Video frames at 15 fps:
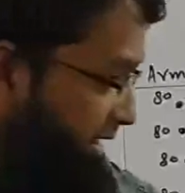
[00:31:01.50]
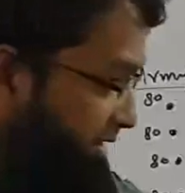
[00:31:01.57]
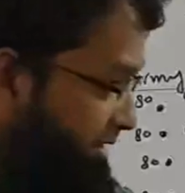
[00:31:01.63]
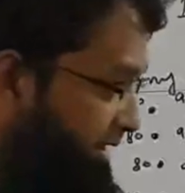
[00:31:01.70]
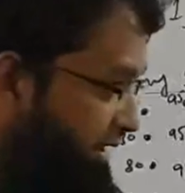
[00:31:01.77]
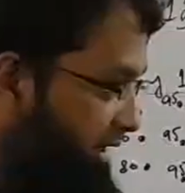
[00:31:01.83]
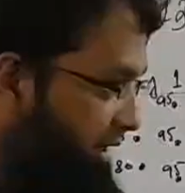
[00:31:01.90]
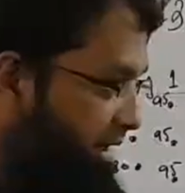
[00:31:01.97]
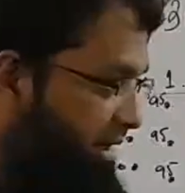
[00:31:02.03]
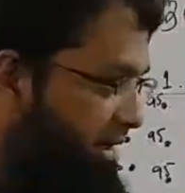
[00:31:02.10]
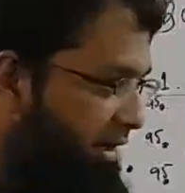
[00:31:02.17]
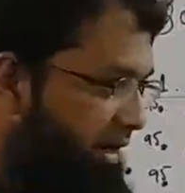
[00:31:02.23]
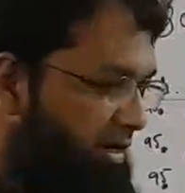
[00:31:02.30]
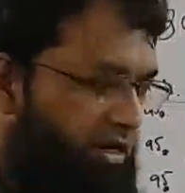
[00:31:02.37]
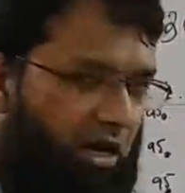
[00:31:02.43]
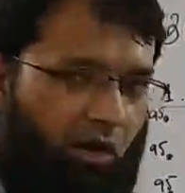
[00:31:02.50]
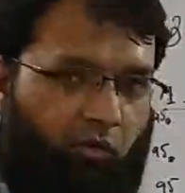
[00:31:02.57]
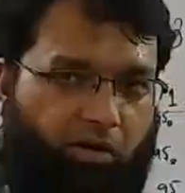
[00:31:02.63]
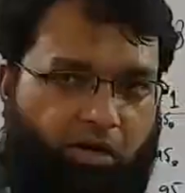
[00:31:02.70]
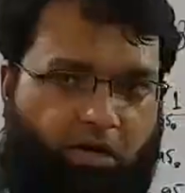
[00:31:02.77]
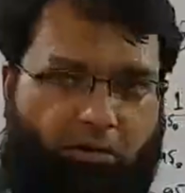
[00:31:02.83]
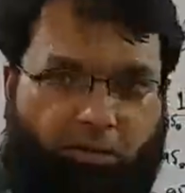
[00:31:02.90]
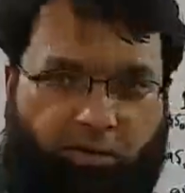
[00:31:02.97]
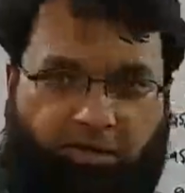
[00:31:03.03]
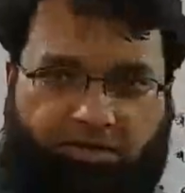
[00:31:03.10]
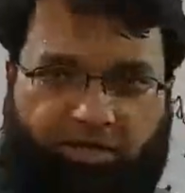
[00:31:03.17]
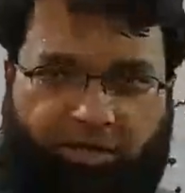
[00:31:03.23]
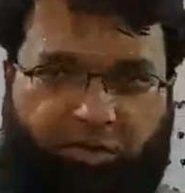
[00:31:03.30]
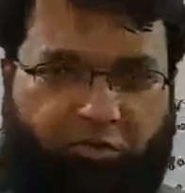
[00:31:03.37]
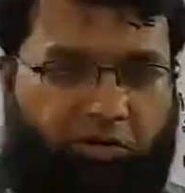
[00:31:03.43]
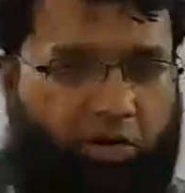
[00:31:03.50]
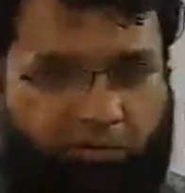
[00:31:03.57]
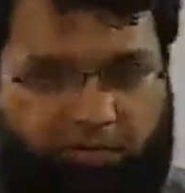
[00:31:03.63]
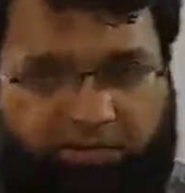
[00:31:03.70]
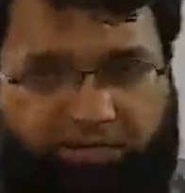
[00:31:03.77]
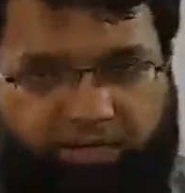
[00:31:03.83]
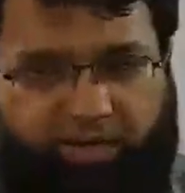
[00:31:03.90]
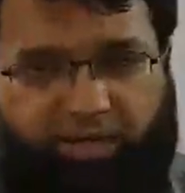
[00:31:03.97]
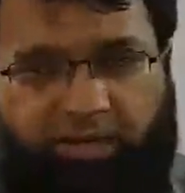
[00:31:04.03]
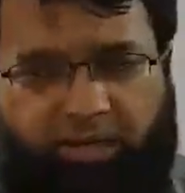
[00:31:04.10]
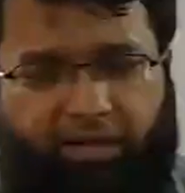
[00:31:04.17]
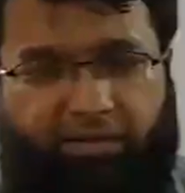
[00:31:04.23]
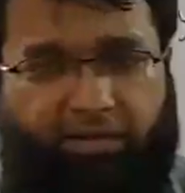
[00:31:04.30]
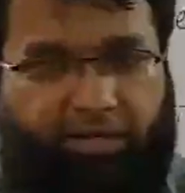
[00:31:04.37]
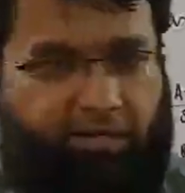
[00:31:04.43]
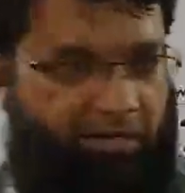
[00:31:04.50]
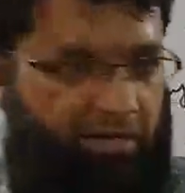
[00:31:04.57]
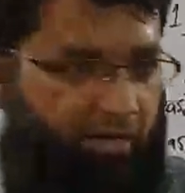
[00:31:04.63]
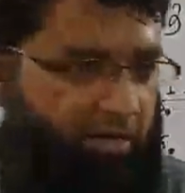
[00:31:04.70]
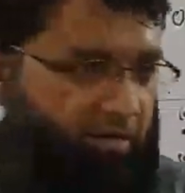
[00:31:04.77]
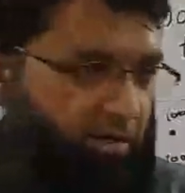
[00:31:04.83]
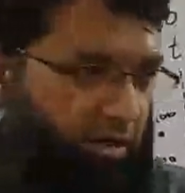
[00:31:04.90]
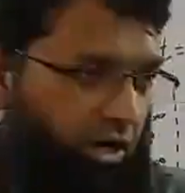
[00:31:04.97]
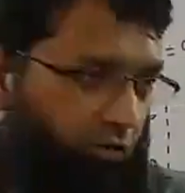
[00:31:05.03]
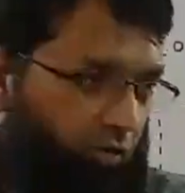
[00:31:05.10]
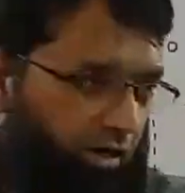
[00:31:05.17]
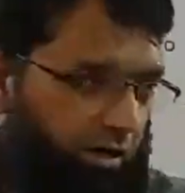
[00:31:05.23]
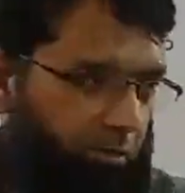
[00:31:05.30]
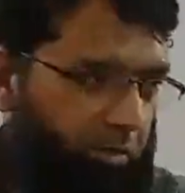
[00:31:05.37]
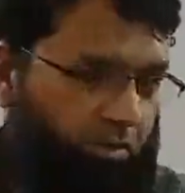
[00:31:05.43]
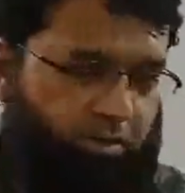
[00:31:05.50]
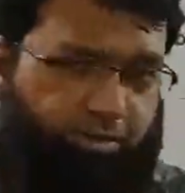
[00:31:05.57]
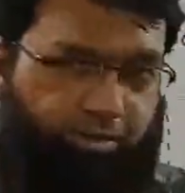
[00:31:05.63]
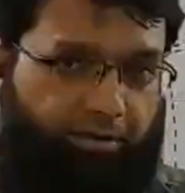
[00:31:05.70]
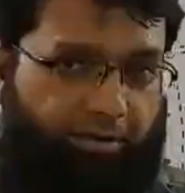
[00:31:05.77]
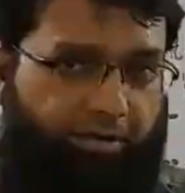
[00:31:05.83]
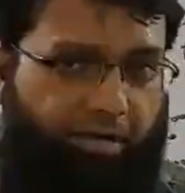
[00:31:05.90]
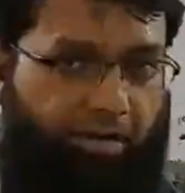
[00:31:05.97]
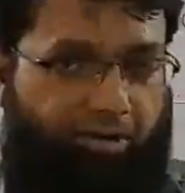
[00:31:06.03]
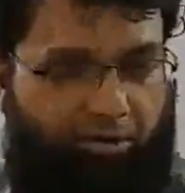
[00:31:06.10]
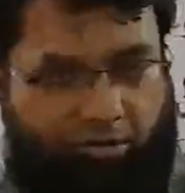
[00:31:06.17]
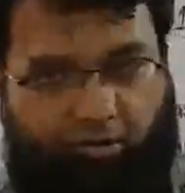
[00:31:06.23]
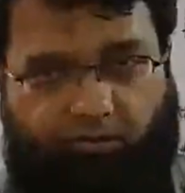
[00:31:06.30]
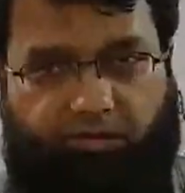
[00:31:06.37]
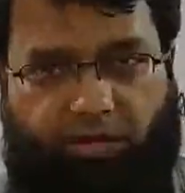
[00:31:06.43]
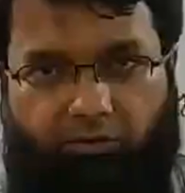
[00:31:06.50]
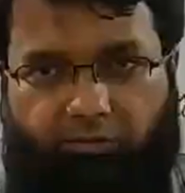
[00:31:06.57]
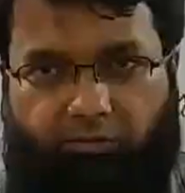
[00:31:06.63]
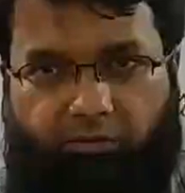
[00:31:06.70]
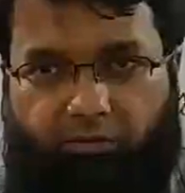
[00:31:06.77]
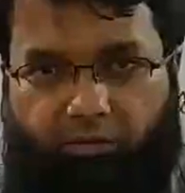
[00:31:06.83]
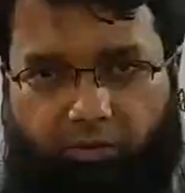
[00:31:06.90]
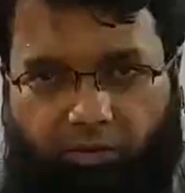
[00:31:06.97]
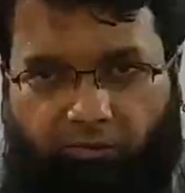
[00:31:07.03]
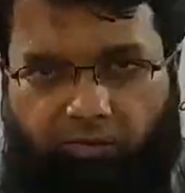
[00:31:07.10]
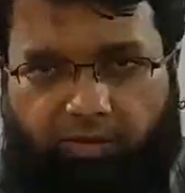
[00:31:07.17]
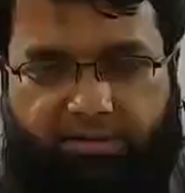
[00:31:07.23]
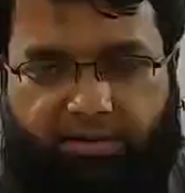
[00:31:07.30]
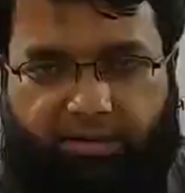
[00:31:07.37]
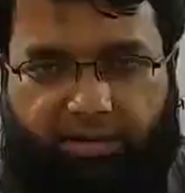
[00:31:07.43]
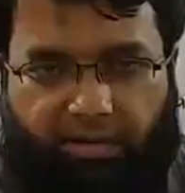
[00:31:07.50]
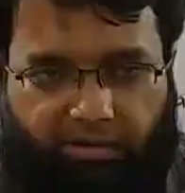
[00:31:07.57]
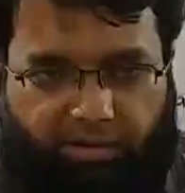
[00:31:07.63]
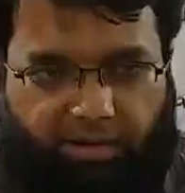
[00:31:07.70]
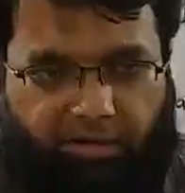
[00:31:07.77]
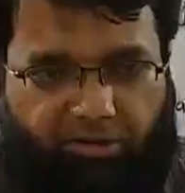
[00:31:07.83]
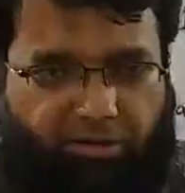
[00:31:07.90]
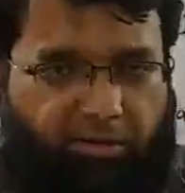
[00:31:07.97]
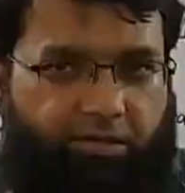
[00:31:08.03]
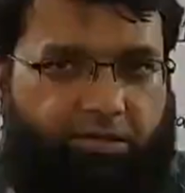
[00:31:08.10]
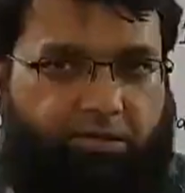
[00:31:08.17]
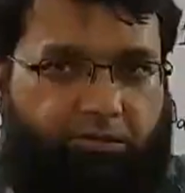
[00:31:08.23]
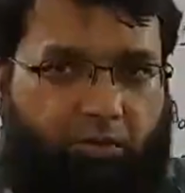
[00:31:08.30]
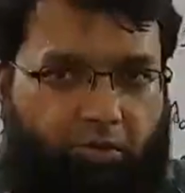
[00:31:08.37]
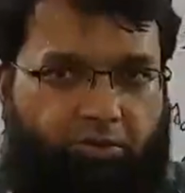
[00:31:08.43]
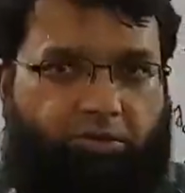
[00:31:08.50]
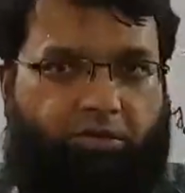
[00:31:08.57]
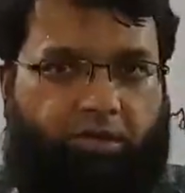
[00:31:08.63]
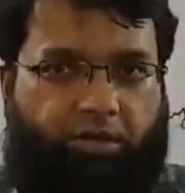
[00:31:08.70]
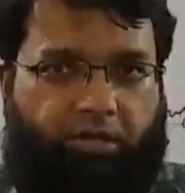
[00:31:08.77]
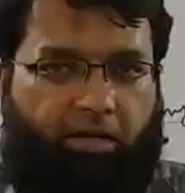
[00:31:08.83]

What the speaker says: is a cowardly person. You never say that he is a cowardly person in the direction of south. Obviously direction is not